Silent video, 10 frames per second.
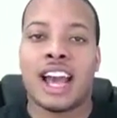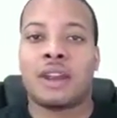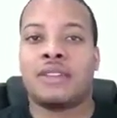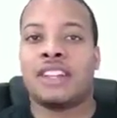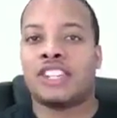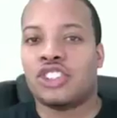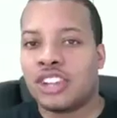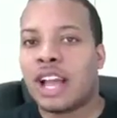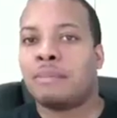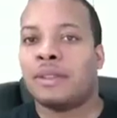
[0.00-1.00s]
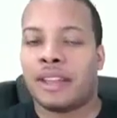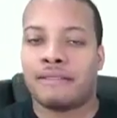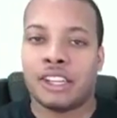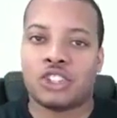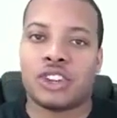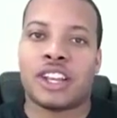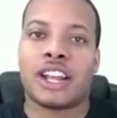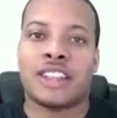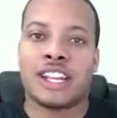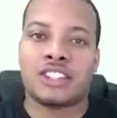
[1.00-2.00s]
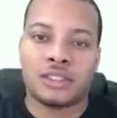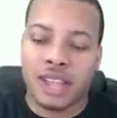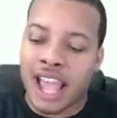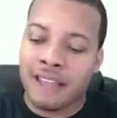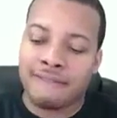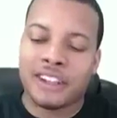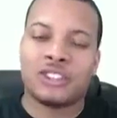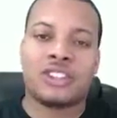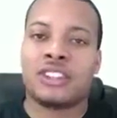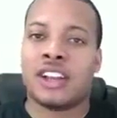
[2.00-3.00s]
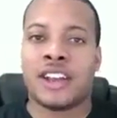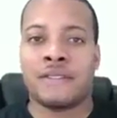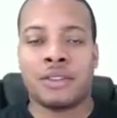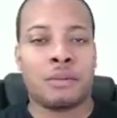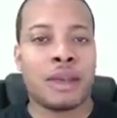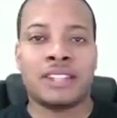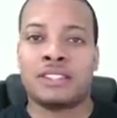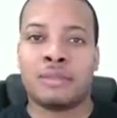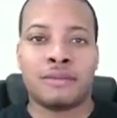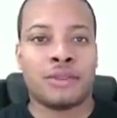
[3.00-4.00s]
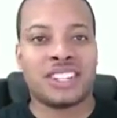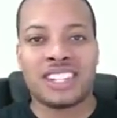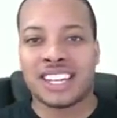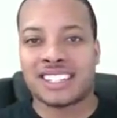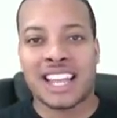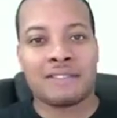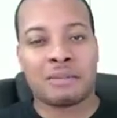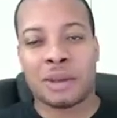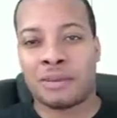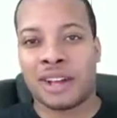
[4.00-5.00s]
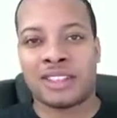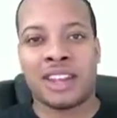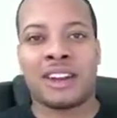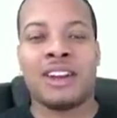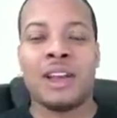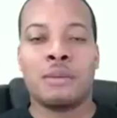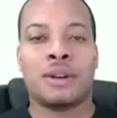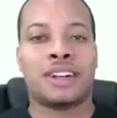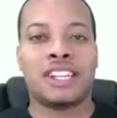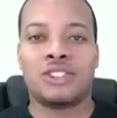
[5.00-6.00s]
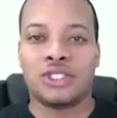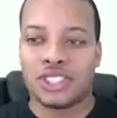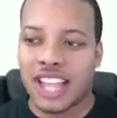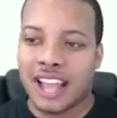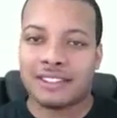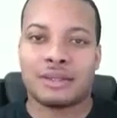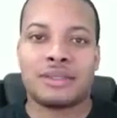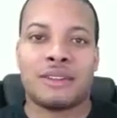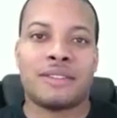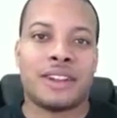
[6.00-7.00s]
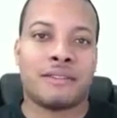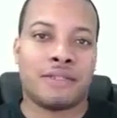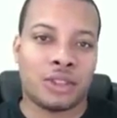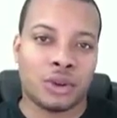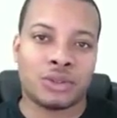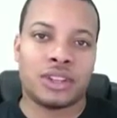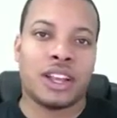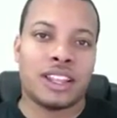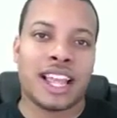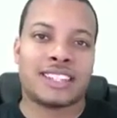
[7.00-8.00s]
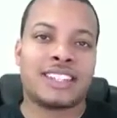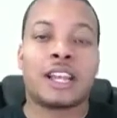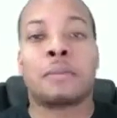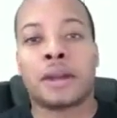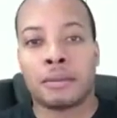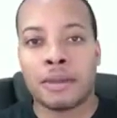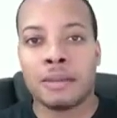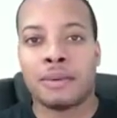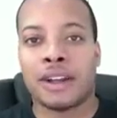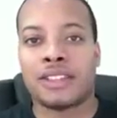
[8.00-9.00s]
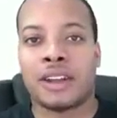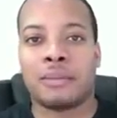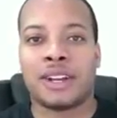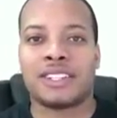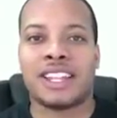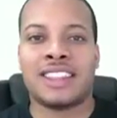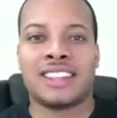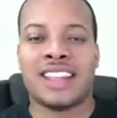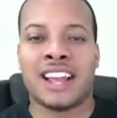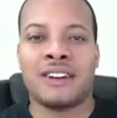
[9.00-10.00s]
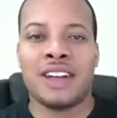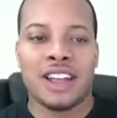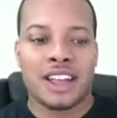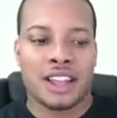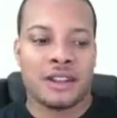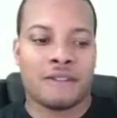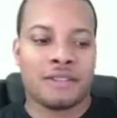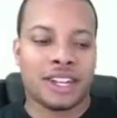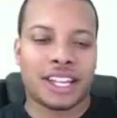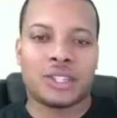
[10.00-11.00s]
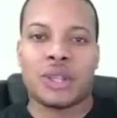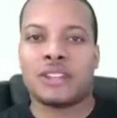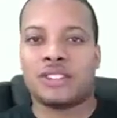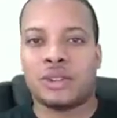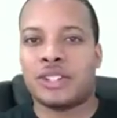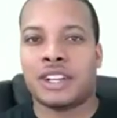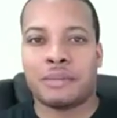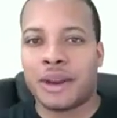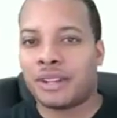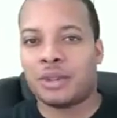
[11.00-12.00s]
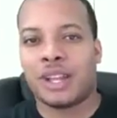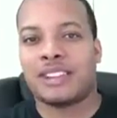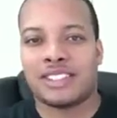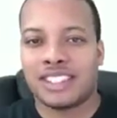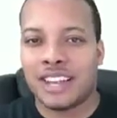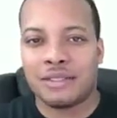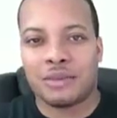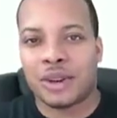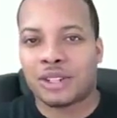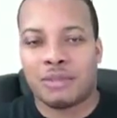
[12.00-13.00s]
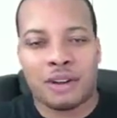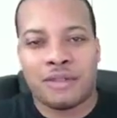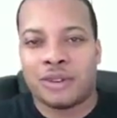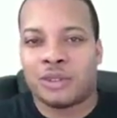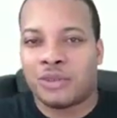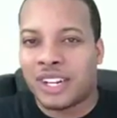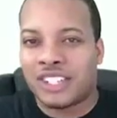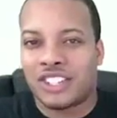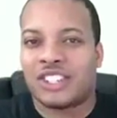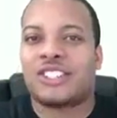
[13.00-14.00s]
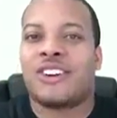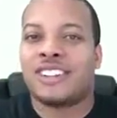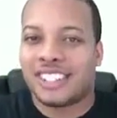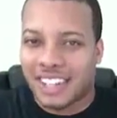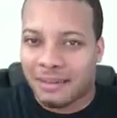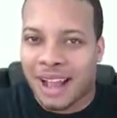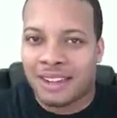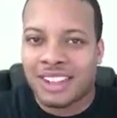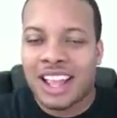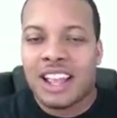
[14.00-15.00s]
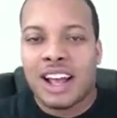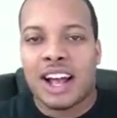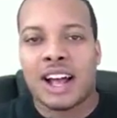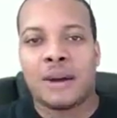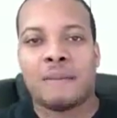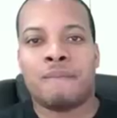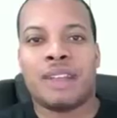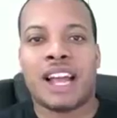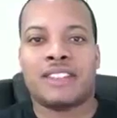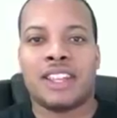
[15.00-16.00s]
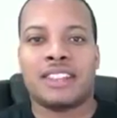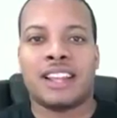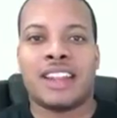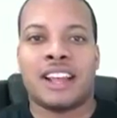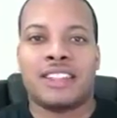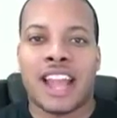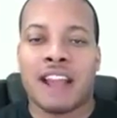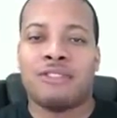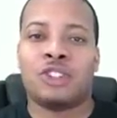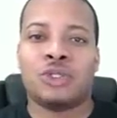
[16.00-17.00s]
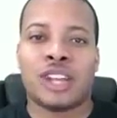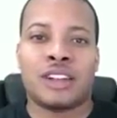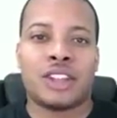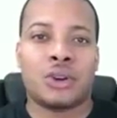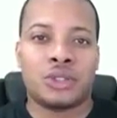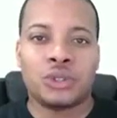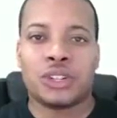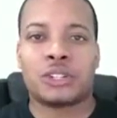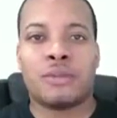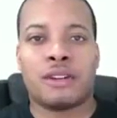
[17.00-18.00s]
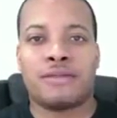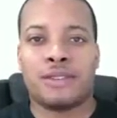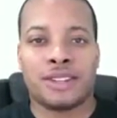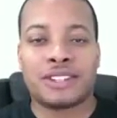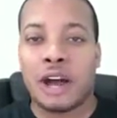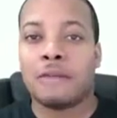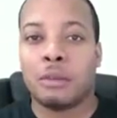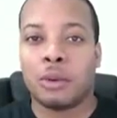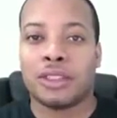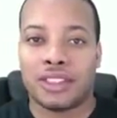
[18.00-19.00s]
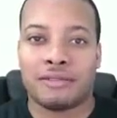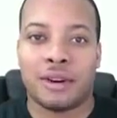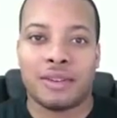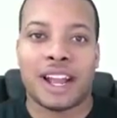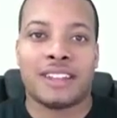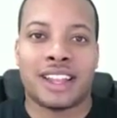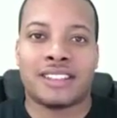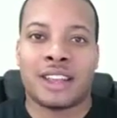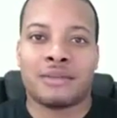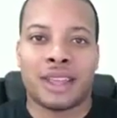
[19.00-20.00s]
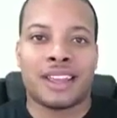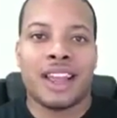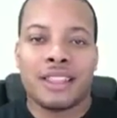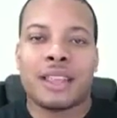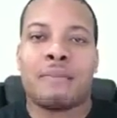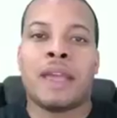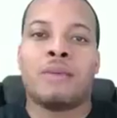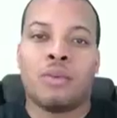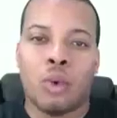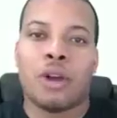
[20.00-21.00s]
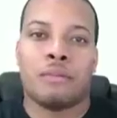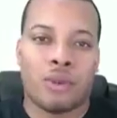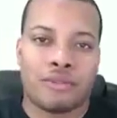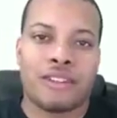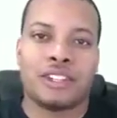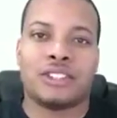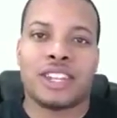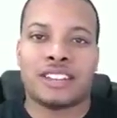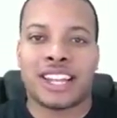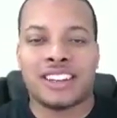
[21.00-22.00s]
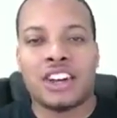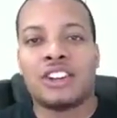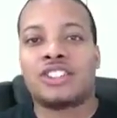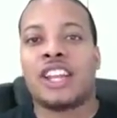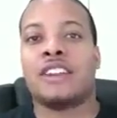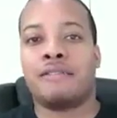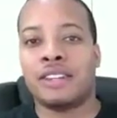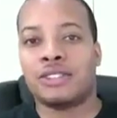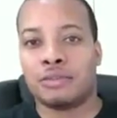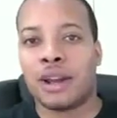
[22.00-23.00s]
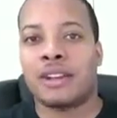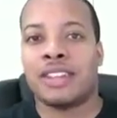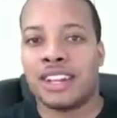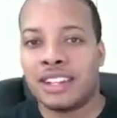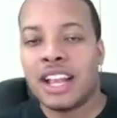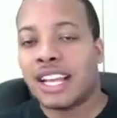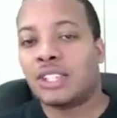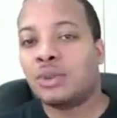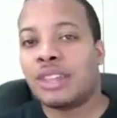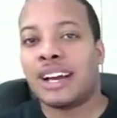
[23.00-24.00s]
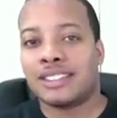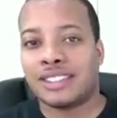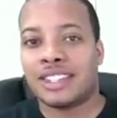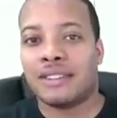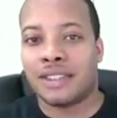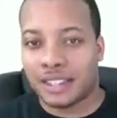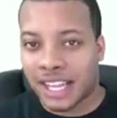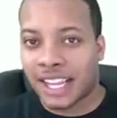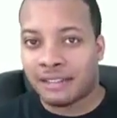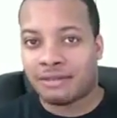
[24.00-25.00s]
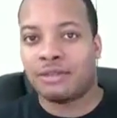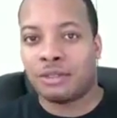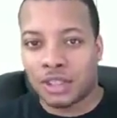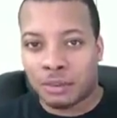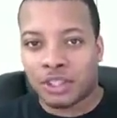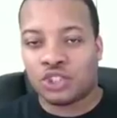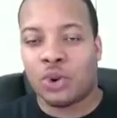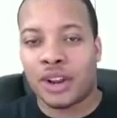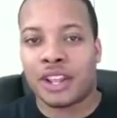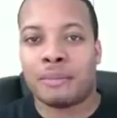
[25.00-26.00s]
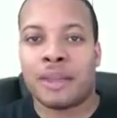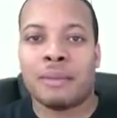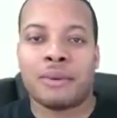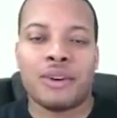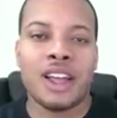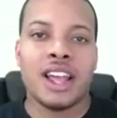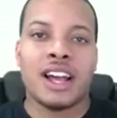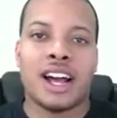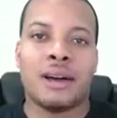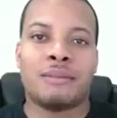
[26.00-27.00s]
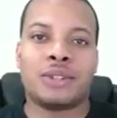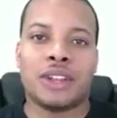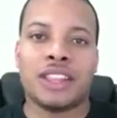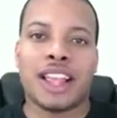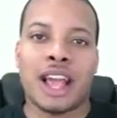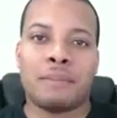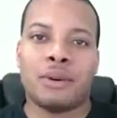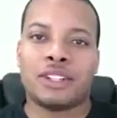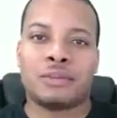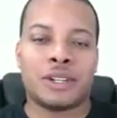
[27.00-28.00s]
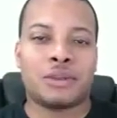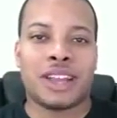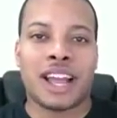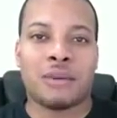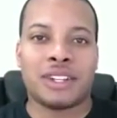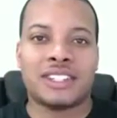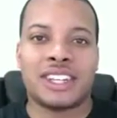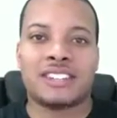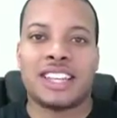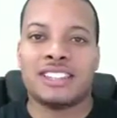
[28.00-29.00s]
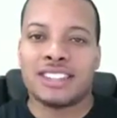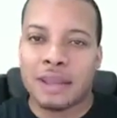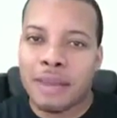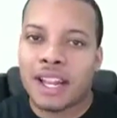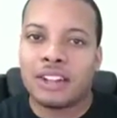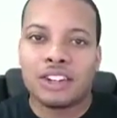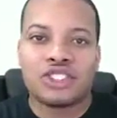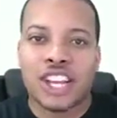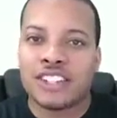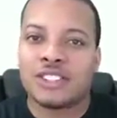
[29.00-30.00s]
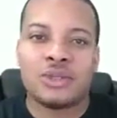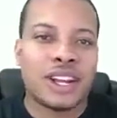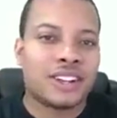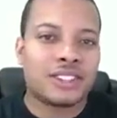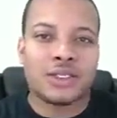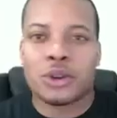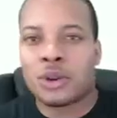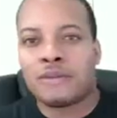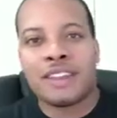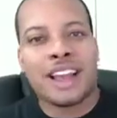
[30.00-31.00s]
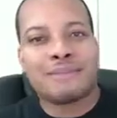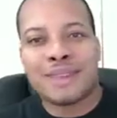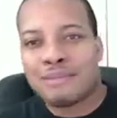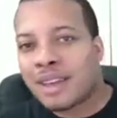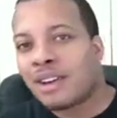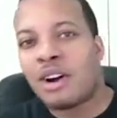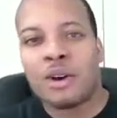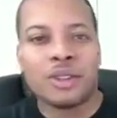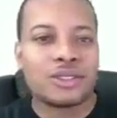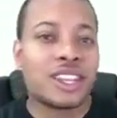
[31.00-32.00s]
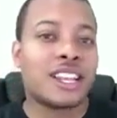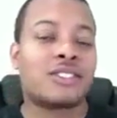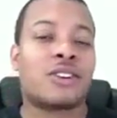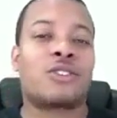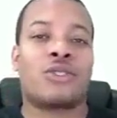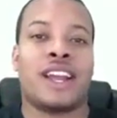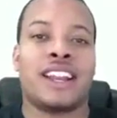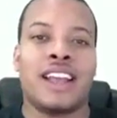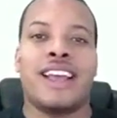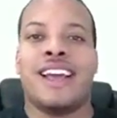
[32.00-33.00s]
I don't think they should not put that feature in. I think they should add features in there, even though it may just be for the tech savvy people out there, but at least you just have some stuff in there for that segment of people out there. Because I think now, if you look at 2013 compared to 2007, where smartphones are really just starting to come out, I think that now the average user out there who's using a smartphone is comfortable with their phone now. They may want more features. They can understand the features better than in 2007. Again, the majority of people. So I think Apple, especially with iOS 6, they made a little changes. Do not disturb, VIP mail, all those things are great.